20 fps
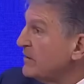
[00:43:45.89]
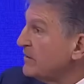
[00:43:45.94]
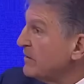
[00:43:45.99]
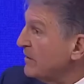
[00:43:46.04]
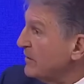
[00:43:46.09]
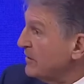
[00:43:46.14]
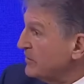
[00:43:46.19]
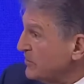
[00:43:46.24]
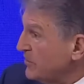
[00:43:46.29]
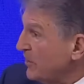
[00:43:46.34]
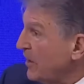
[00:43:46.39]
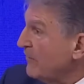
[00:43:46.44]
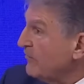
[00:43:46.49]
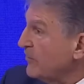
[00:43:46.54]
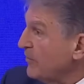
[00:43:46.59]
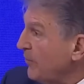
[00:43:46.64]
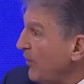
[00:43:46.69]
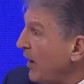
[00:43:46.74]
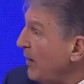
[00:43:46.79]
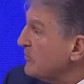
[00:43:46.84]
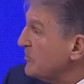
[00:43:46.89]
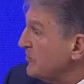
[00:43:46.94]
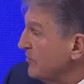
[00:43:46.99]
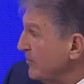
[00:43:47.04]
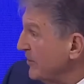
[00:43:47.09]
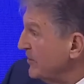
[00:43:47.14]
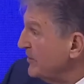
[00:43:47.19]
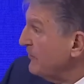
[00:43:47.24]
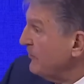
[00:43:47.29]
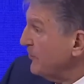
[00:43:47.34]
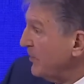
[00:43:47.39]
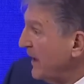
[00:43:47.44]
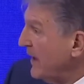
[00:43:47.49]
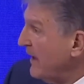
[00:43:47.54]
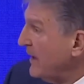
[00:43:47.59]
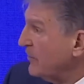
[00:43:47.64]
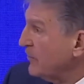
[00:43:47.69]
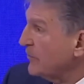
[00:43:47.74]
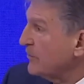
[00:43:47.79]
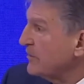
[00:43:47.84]
to solve the problems from a different
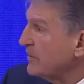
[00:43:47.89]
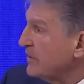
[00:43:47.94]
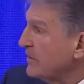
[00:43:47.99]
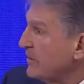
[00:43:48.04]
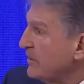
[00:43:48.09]
angle